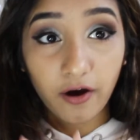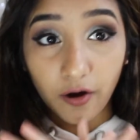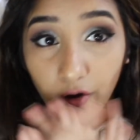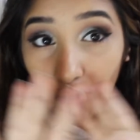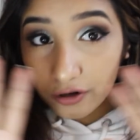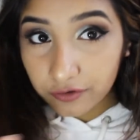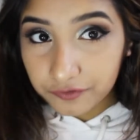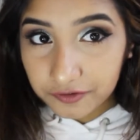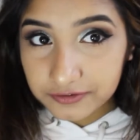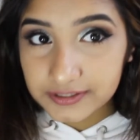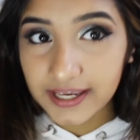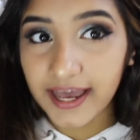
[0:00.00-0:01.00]
All of
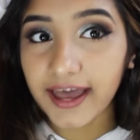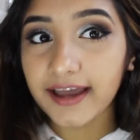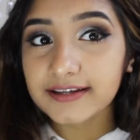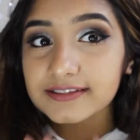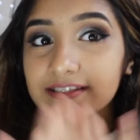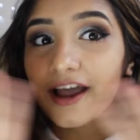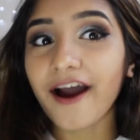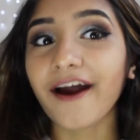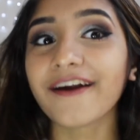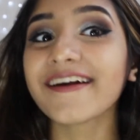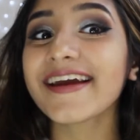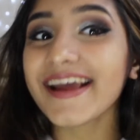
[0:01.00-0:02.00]
those hacks
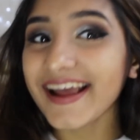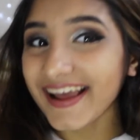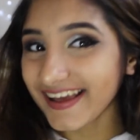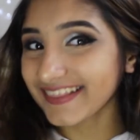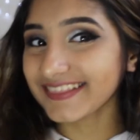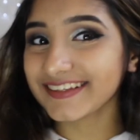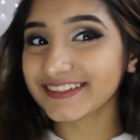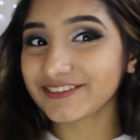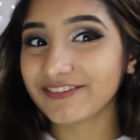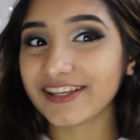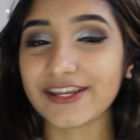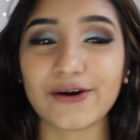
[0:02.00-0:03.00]
are in this
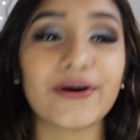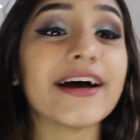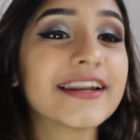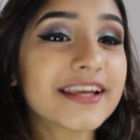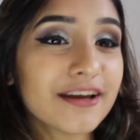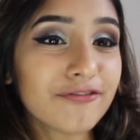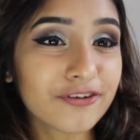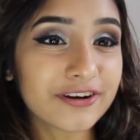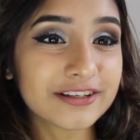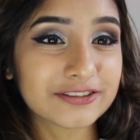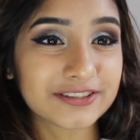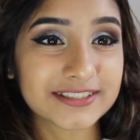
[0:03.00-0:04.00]
video, and if you're
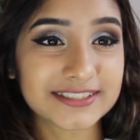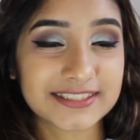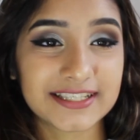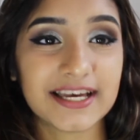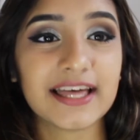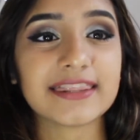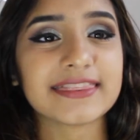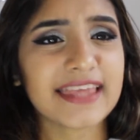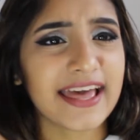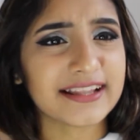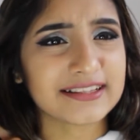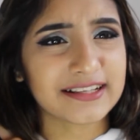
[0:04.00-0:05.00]
interested,
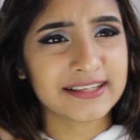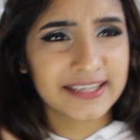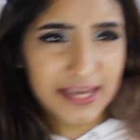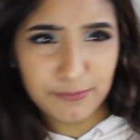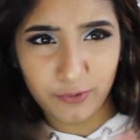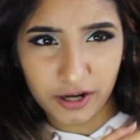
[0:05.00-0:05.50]
then keep